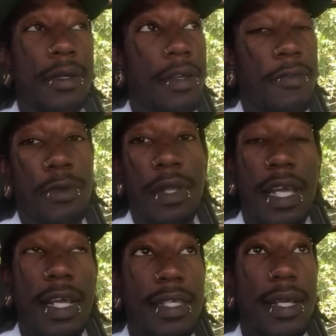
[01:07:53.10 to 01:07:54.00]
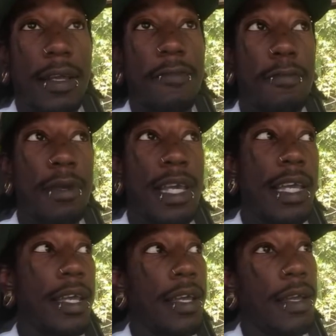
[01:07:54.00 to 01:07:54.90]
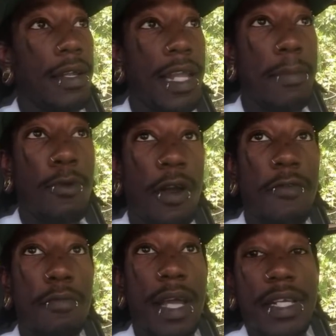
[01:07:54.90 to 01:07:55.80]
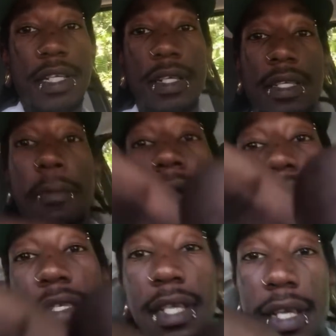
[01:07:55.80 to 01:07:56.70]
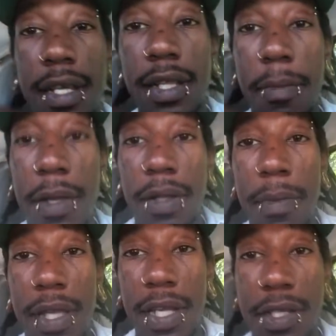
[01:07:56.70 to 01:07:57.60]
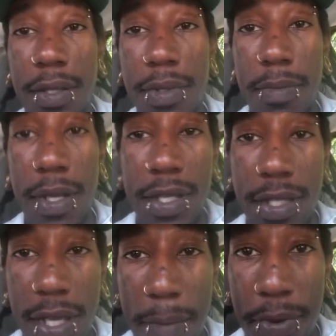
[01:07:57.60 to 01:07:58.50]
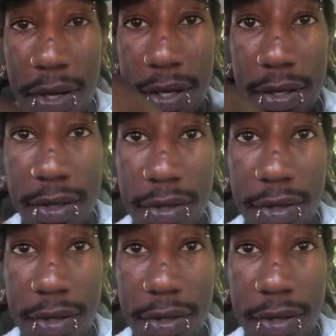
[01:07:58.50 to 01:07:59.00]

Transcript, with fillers: If you need something from me, need more information, somebody said, let me let me catch up. Somebody said put